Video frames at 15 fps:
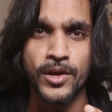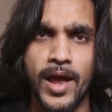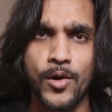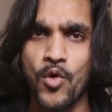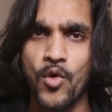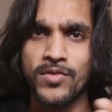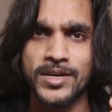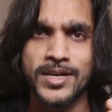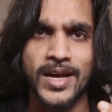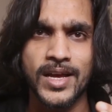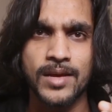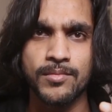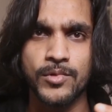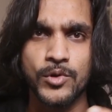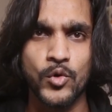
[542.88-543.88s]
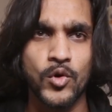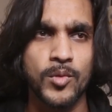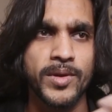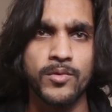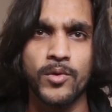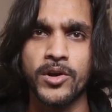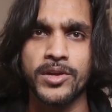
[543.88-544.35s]
And over time, you'll
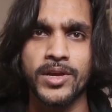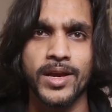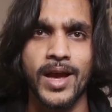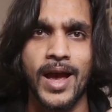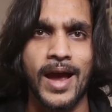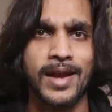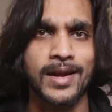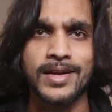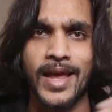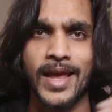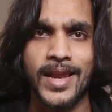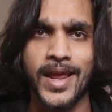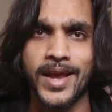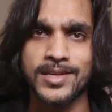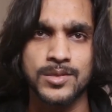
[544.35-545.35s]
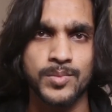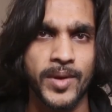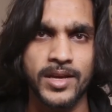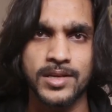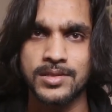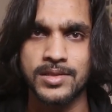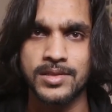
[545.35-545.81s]
be working at a 10x
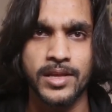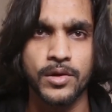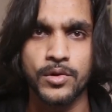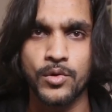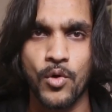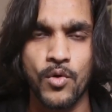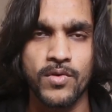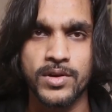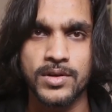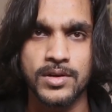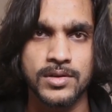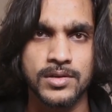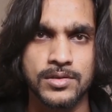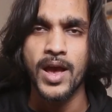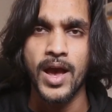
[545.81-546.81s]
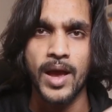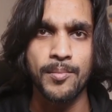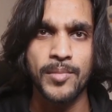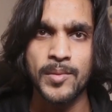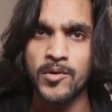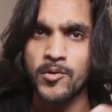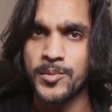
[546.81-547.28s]
pace than your coworker and
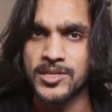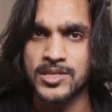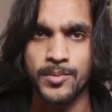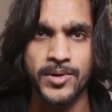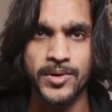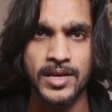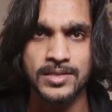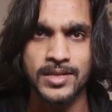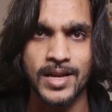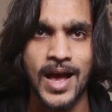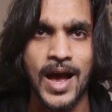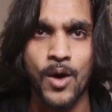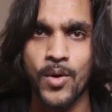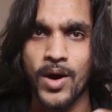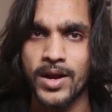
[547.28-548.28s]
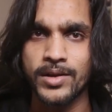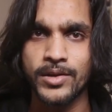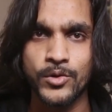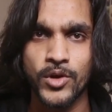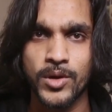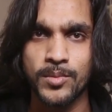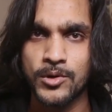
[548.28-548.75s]
people would be surprised at how are
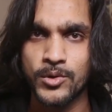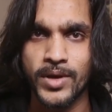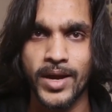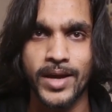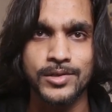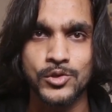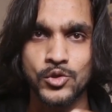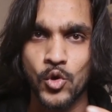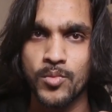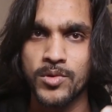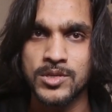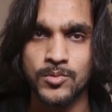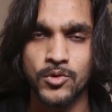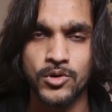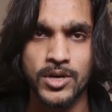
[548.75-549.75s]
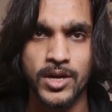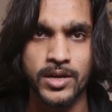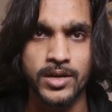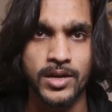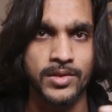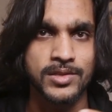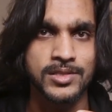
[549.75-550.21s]
you able to get so much more
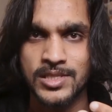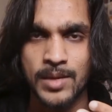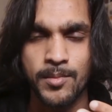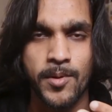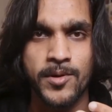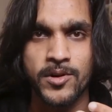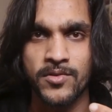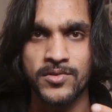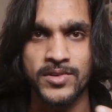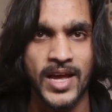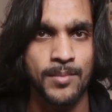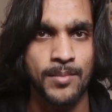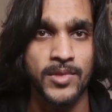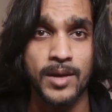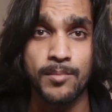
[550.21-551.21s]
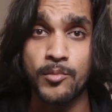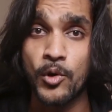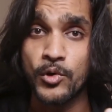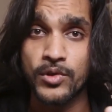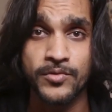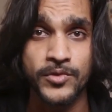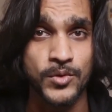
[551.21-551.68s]
done in the same amount of time that
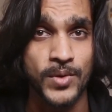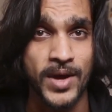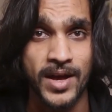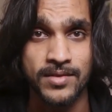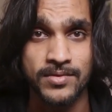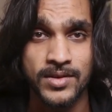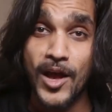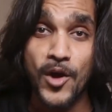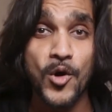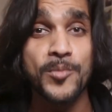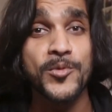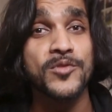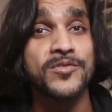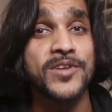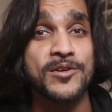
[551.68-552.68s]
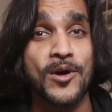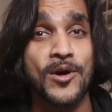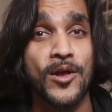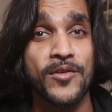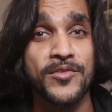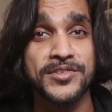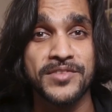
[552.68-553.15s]
both of you. I hope you found
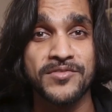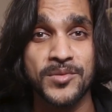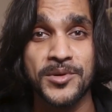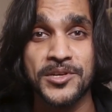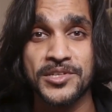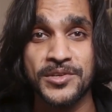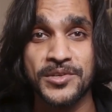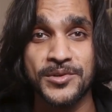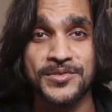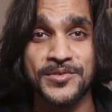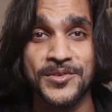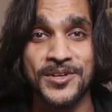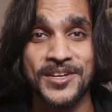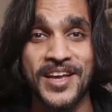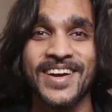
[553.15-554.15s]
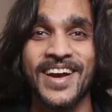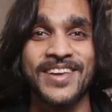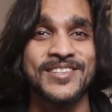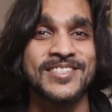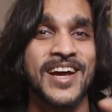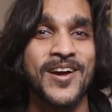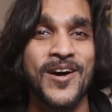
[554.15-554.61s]
all of this information useful and
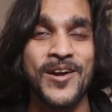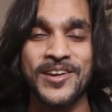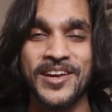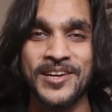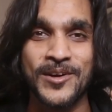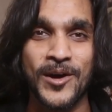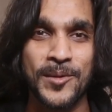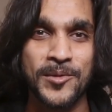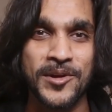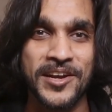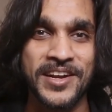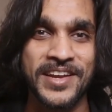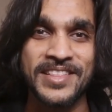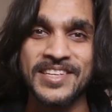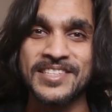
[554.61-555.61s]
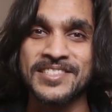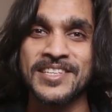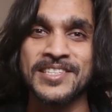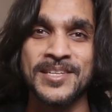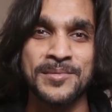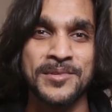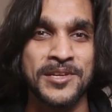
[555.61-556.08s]
you start incorporating these
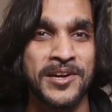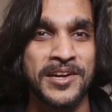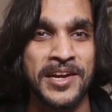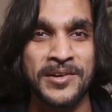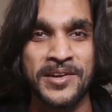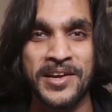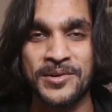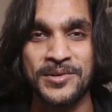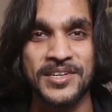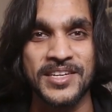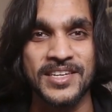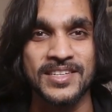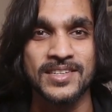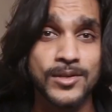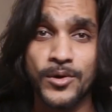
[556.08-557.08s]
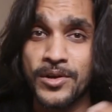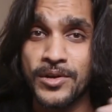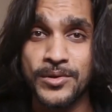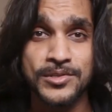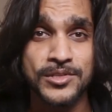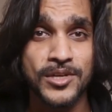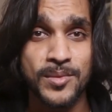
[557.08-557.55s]
systems in your day-to-day -day routine. Don't
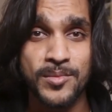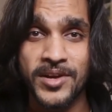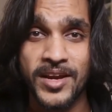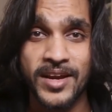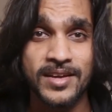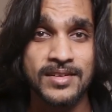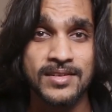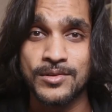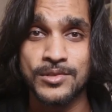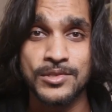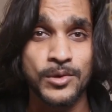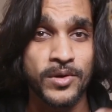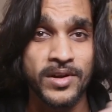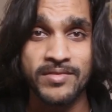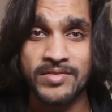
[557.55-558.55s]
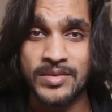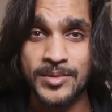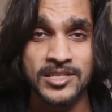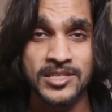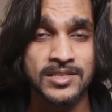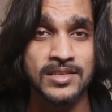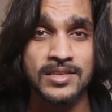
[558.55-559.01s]
use your brain to store
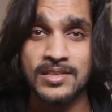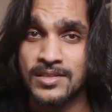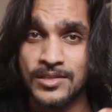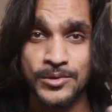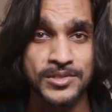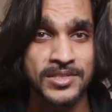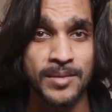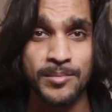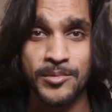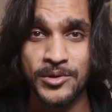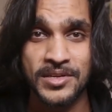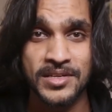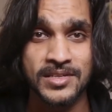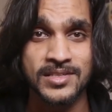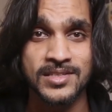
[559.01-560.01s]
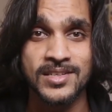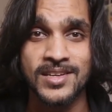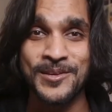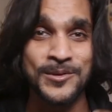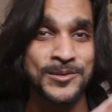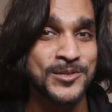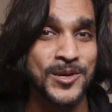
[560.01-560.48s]
information, use computers,
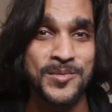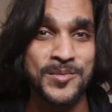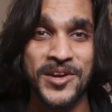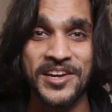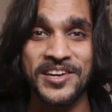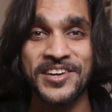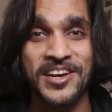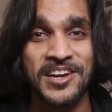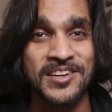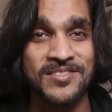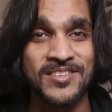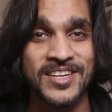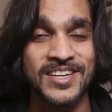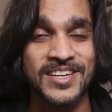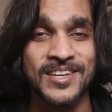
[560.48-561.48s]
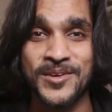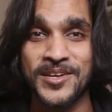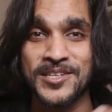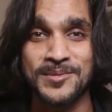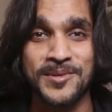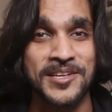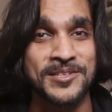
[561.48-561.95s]
use your brain creatively to
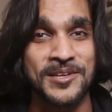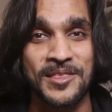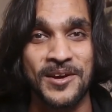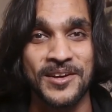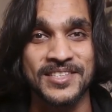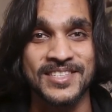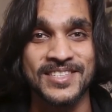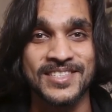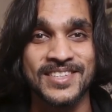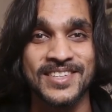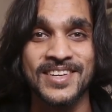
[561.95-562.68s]
express your thoughts.